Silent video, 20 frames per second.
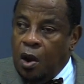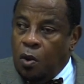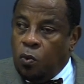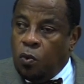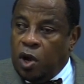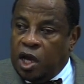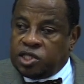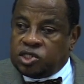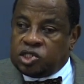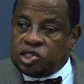
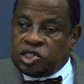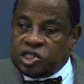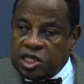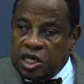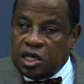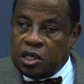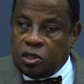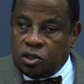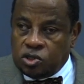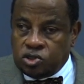what
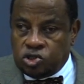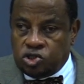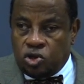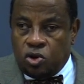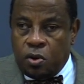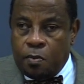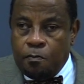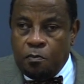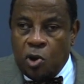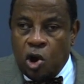
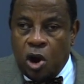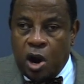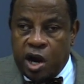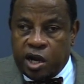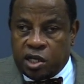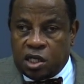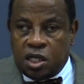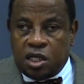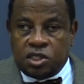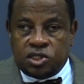signature
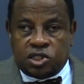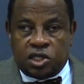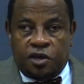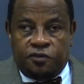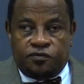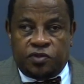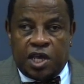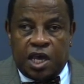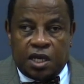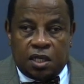markings
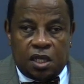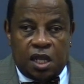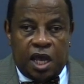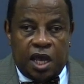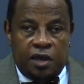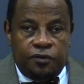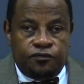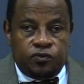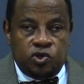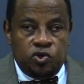of that
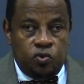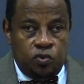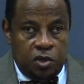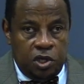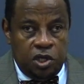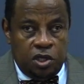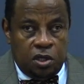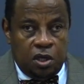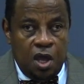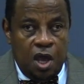life do
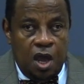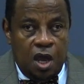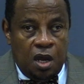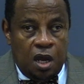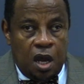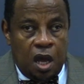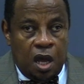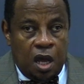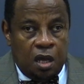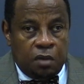we
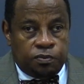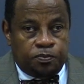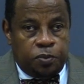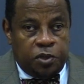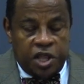uh,